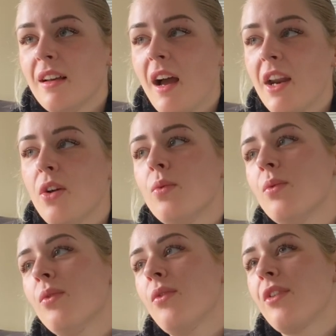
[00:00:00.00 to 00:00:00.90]
I don't
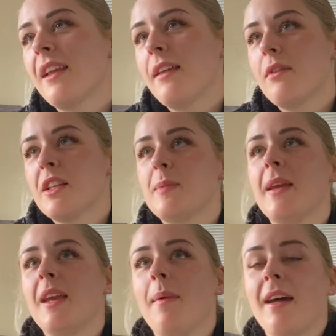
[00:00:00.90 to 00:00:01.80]
really want to
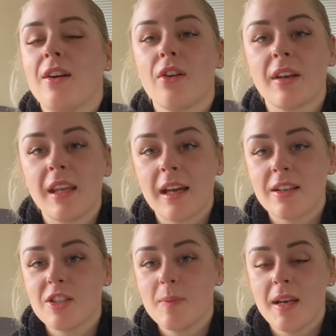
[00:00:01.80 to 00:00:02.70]
speak about it on here
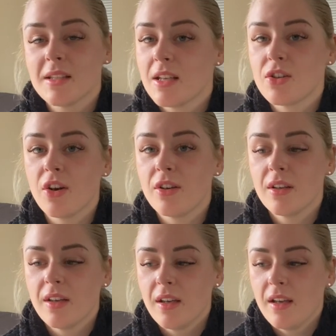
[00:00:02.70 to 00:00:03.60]
just because I don't
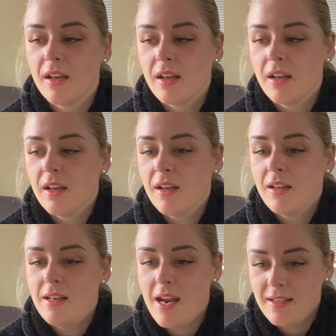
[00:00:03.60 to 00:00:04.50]

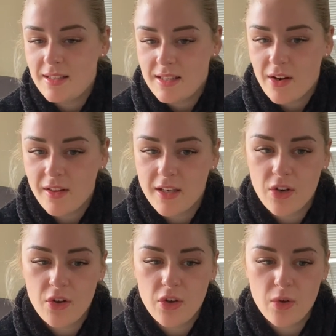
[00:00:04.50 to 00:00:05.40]
necessarily
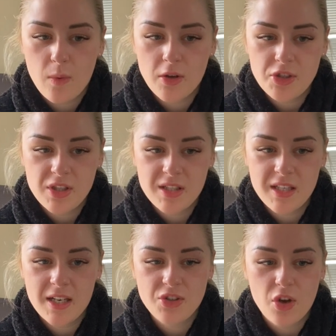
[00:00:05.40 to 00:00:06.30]
know who watches,
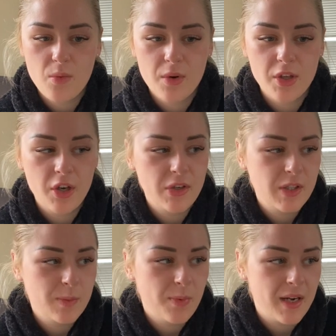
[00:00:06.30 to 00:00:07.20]
and I don't want to go
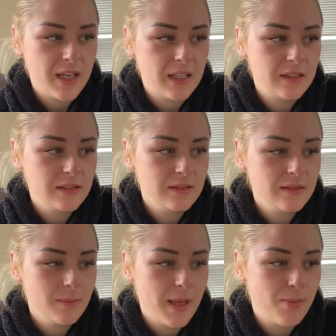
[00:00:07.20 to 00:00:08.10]
spreading
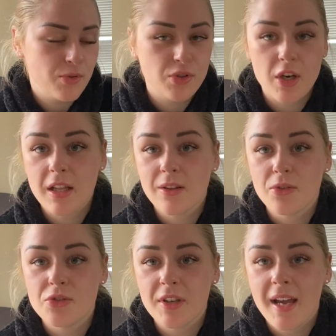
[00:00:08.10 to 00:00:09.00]
people's dirty
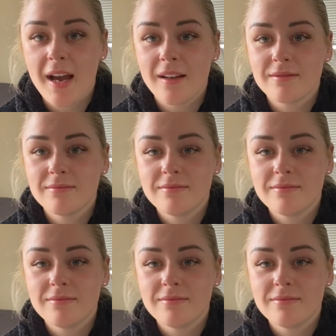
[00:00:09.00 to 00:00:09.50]
laundry out